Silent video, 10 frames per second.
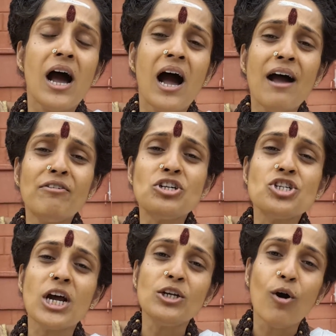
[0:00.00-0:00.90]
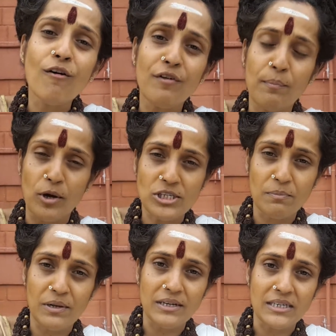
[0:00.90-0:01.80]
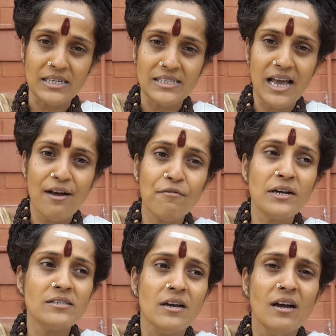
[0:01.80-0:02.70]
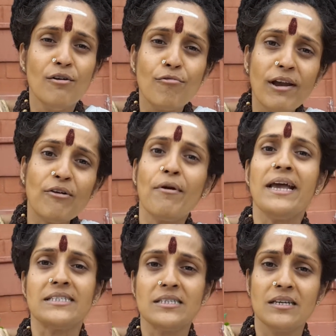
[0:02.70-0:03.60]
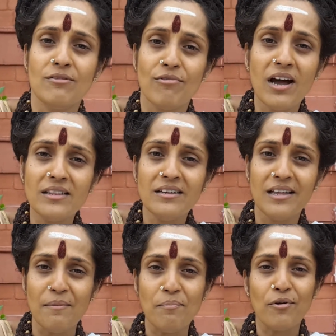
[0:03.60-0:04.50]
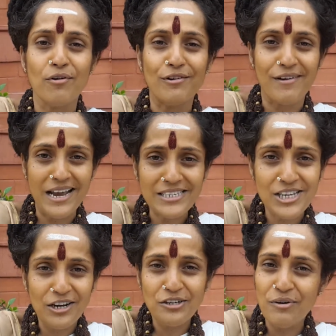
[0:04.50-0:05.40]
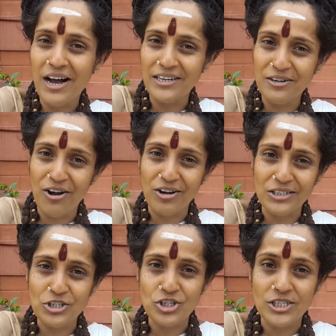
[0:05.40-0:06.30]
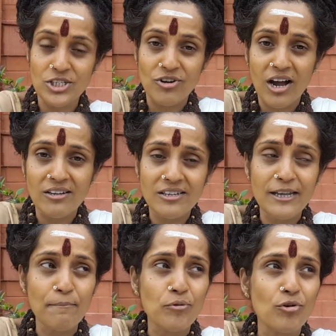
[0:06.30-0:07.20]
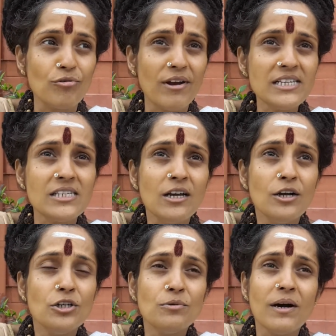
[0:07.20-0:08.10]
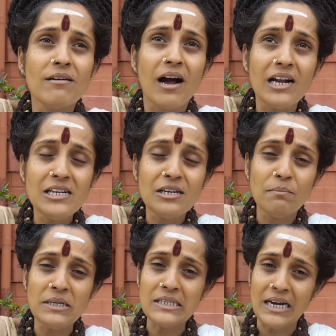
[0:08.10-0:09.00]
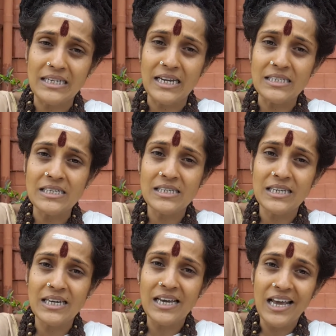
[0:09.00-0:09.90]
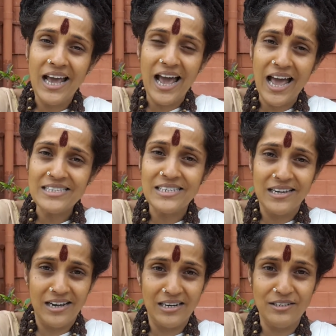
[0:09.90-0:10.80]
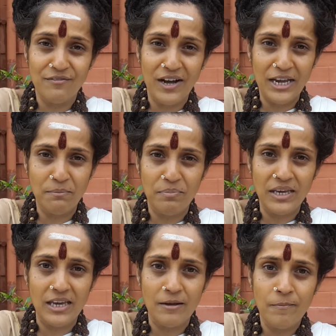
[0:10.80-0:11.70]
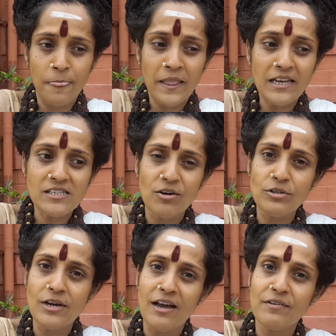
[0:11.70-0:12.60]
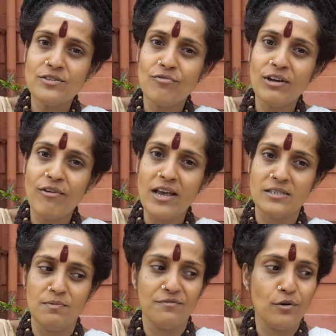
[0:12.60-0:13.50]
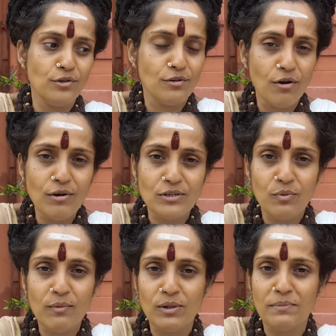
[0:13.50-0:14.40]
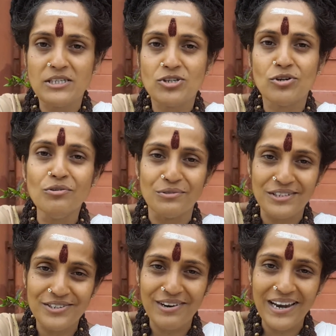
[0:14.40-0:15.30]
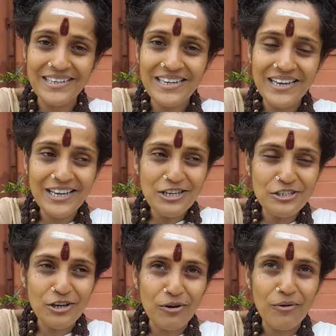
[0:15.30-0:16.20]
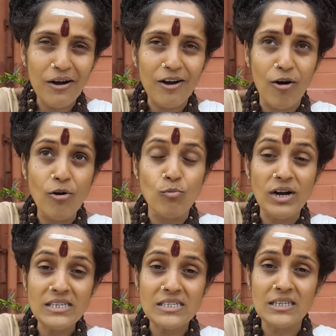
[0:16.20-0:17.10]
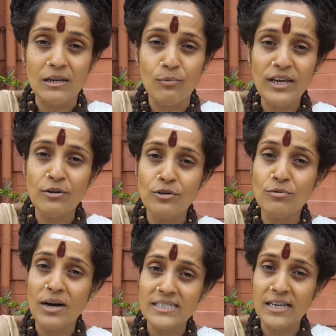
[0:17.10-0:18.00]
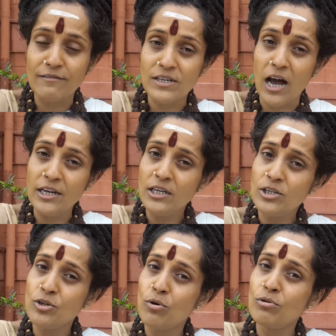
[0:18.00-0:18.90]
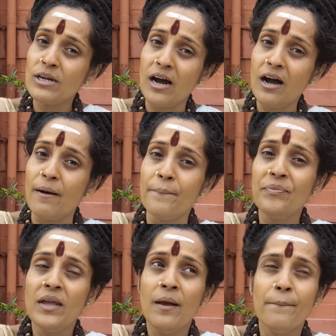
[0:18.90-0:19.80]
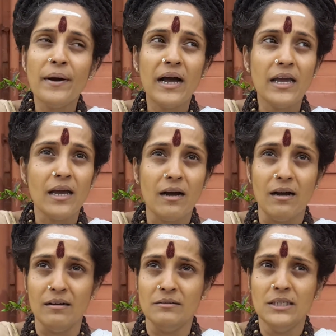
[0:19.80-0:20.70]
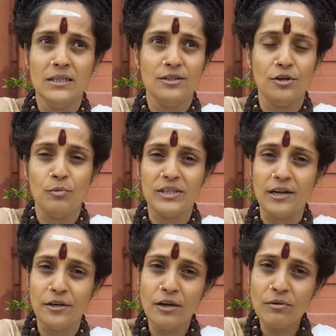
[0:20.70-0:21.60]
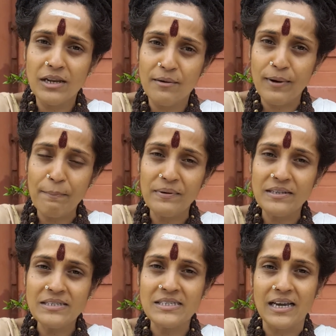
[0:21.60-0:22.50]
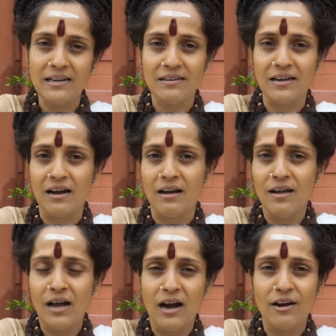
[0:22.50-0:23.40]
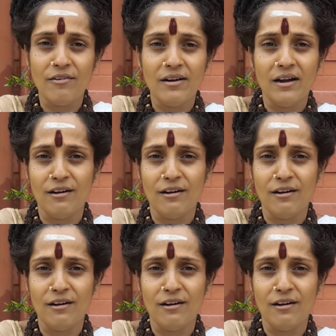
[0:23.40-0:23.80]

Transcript: have us shut off our possibilities, have us regress rather than progress to higher cognitions, rather than progress to our ultimate identity as a divine being. It is going to have us regress. Before you know it, we will be stones, right? So, or worse still, we could do ourselves untold harm by, with our nuclear weapons and our